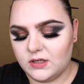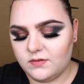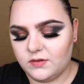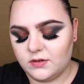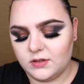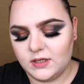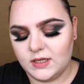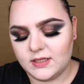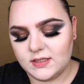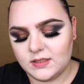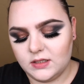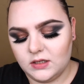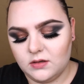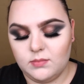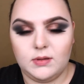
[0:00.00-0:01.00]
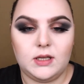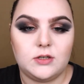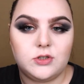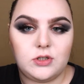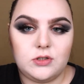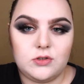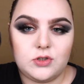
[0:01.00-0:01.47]
Everlasting
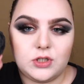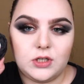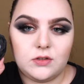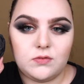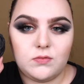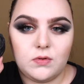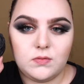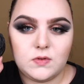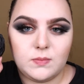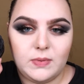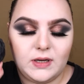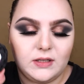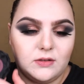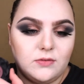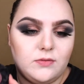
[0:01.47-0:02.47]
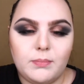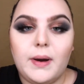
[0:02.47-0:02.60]
Blush in shade Rosebud